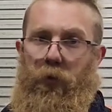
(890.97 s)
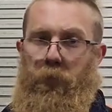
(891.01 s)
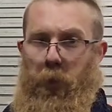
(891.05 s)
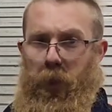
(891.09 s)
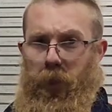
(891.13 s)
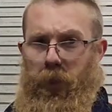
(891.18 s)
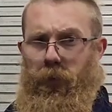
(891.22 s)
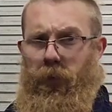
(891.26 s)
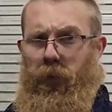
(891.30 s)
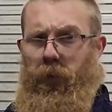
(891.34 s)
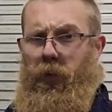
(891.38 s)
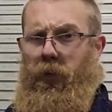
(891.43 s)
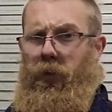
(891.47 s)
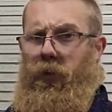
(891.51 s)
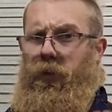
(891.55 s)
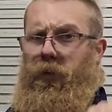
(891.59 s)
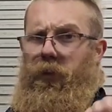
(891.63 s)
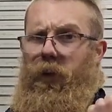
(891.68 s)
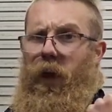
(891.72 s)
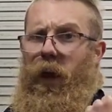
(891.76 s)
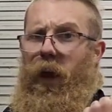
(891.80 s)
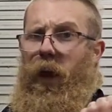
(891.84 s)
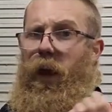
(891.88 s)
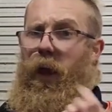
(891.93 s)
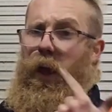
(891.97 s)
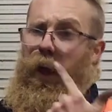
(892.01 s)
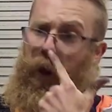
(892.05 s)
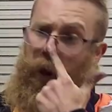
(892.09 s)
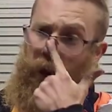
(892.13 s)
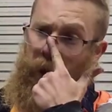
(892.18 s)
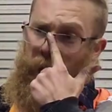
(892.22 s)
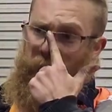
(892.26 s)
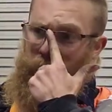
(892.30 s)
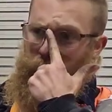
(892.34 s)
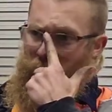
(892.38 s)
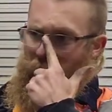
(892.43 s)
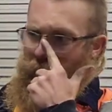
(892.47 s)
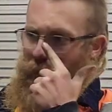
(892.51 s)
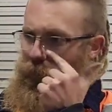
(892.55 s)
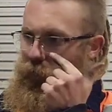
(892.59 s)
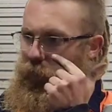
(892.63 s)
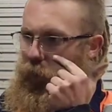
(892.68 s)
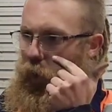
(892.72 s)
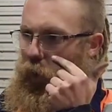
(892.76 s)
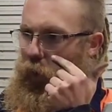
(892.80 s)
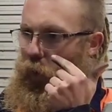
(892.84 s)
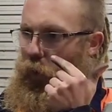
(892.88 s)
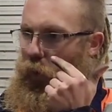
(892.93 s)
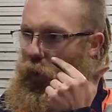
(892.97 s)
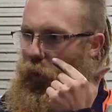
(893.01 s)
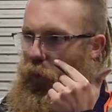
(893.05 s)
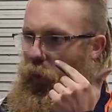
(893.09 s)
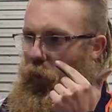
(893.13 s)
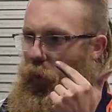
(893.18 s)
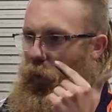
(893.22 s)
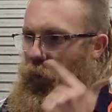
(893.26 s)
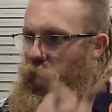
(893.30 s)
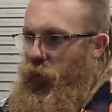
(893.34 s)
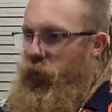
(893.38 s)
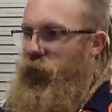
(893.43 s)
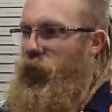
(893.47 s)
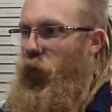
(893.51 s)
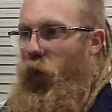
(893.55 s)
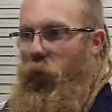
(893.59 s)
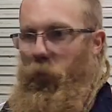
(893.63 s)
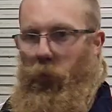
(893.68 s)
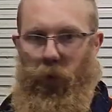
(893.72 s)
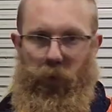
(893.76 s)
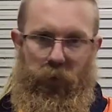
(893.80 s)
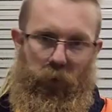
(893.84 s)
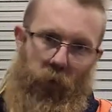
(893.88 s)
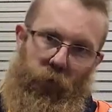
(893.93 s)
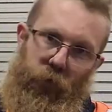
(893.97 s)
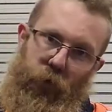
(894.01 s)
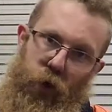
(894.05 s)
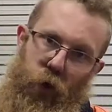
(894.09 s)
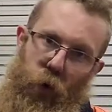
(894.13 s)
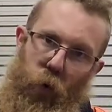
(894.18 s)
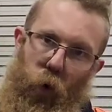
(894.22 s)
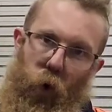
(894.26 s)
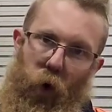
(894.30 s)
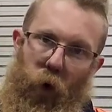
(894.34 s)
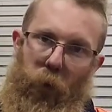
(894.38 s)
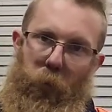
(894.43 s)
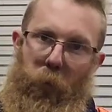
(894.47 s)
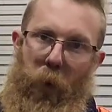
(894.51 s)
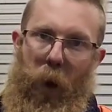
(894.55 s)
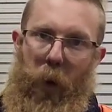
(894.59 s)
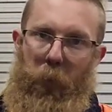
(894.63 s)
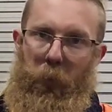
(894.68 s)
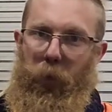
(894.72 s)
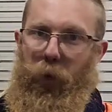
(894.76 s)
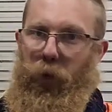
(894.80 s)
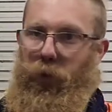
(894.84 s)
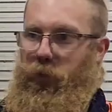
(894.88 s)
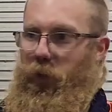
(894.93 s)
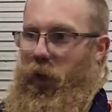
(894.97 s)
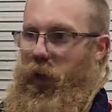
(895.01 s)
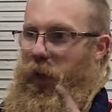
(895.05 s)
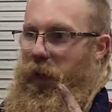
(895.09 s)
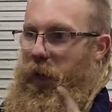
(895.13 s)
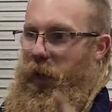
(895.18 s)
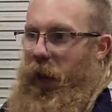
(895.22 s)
pistons, and I've got to sort myself a new oil pump because I need